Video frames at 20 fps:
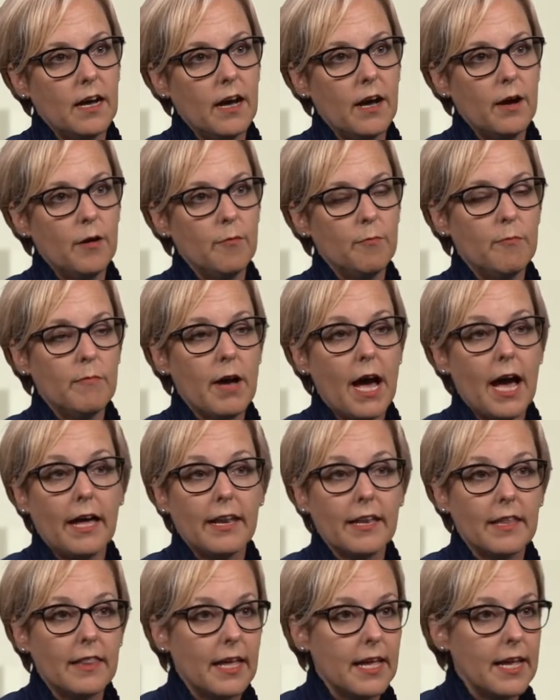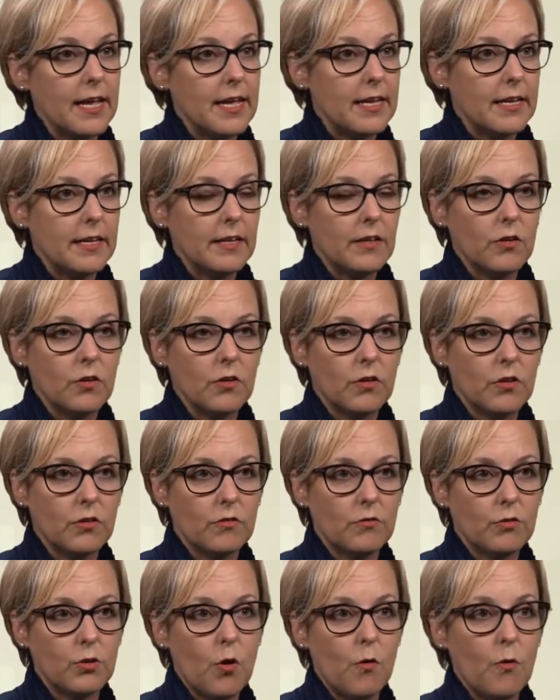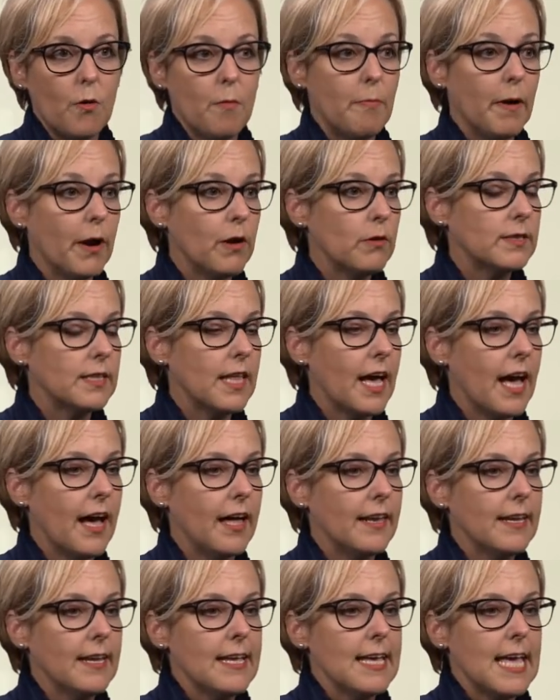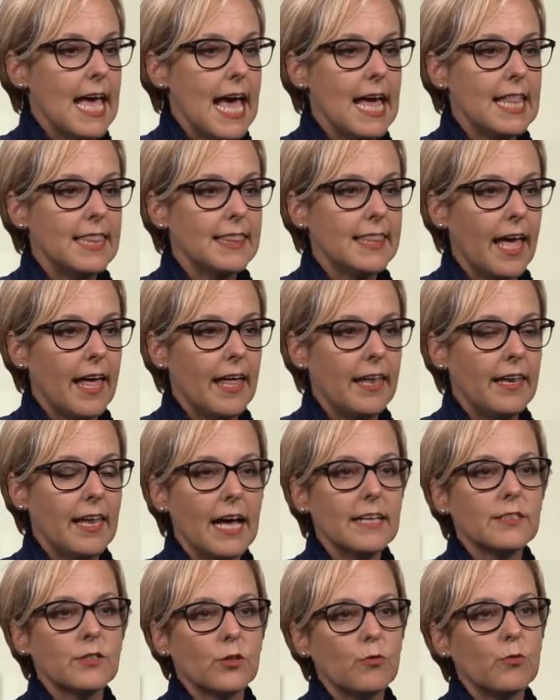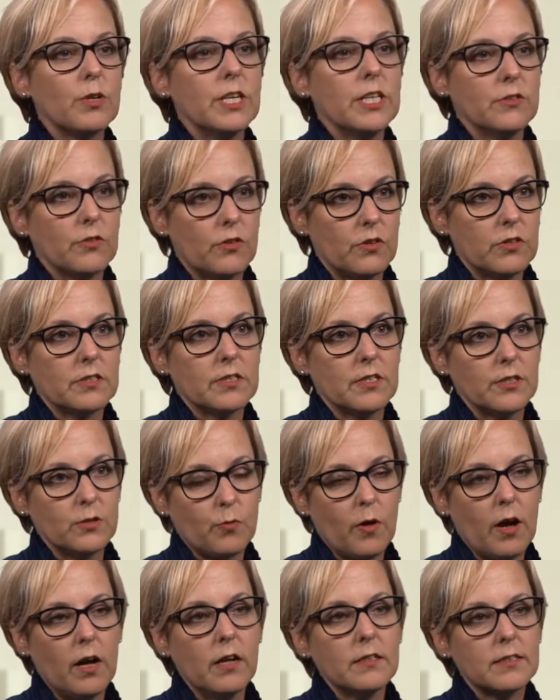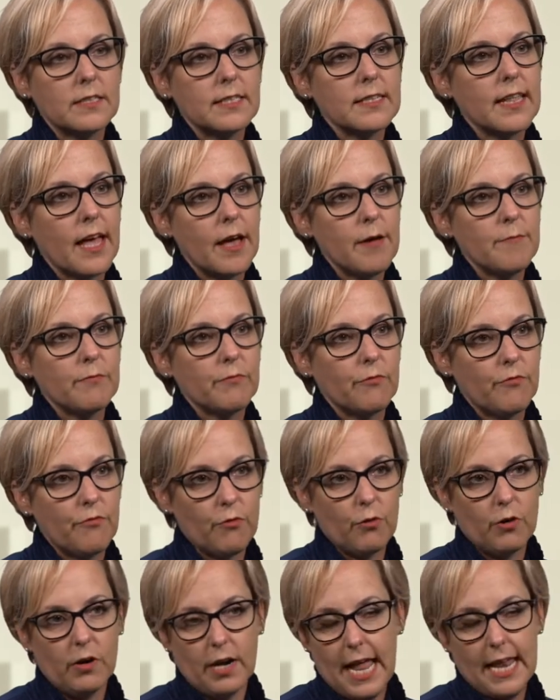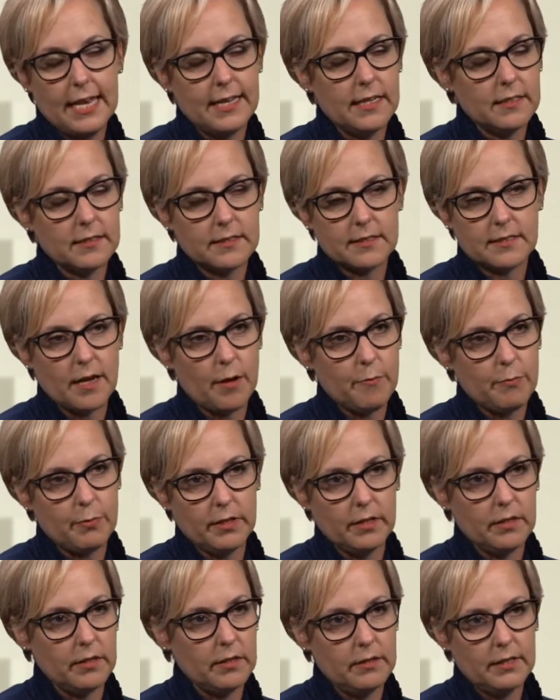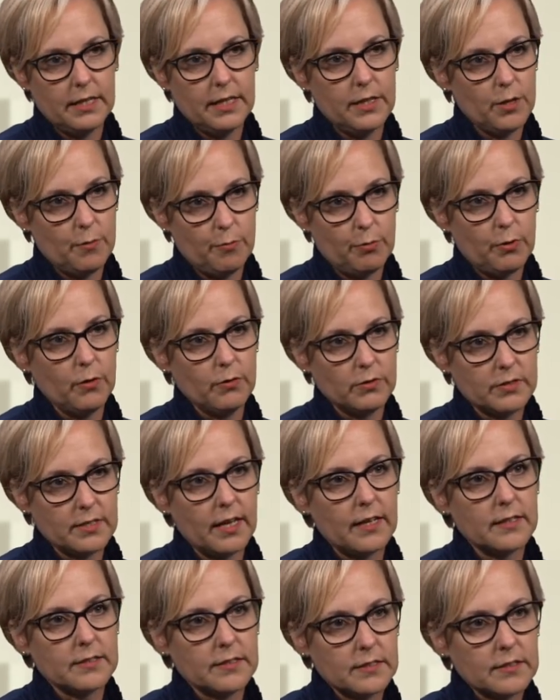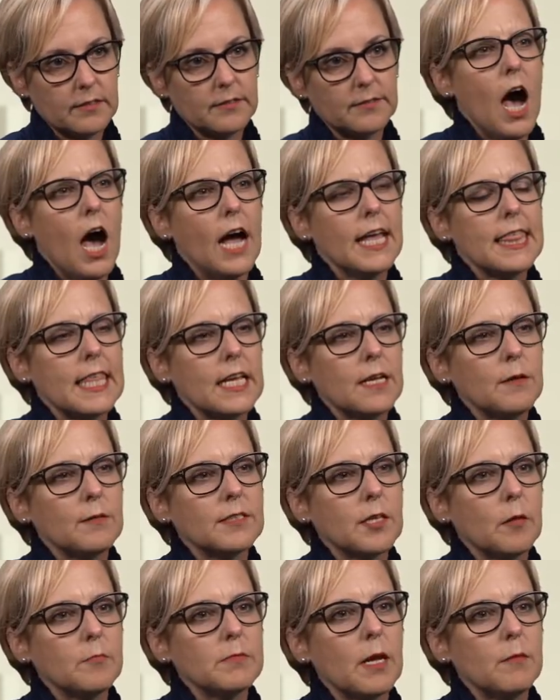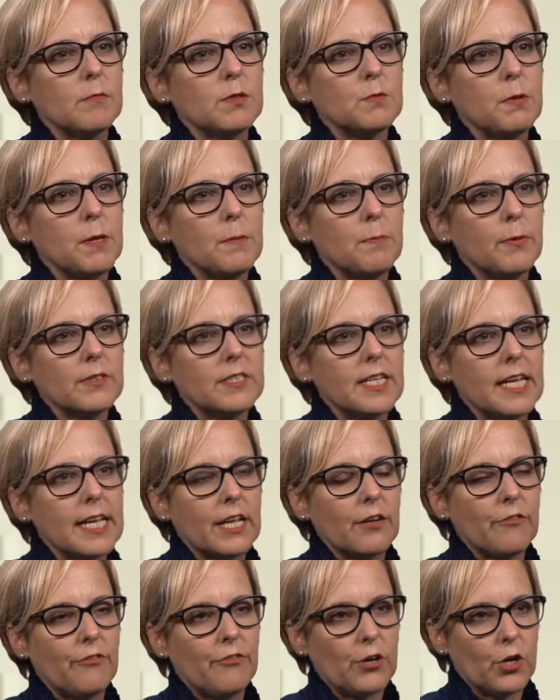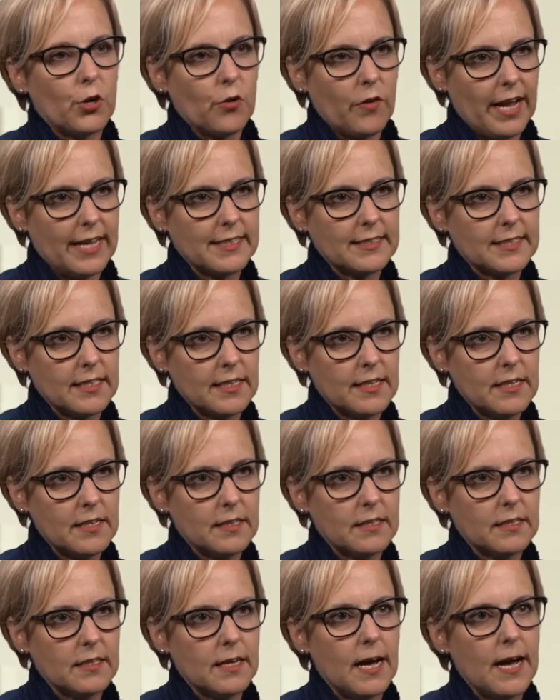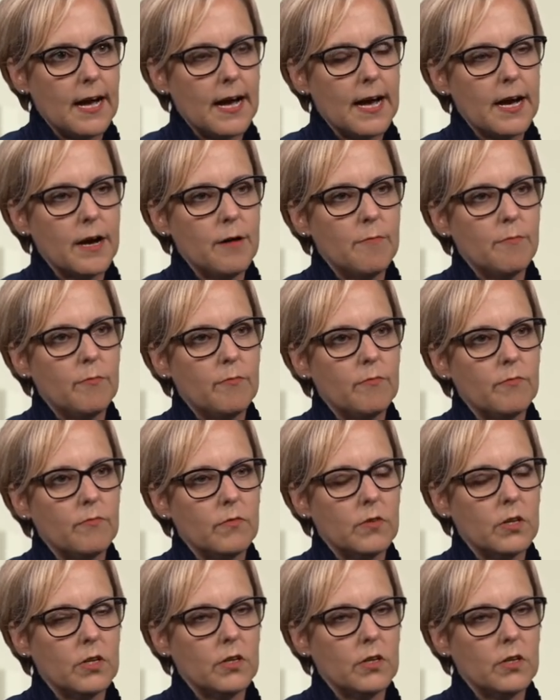Um, how do they go about that? And then as a resource as well to them for any step in, in the process. I think sometimes people take it for granted um,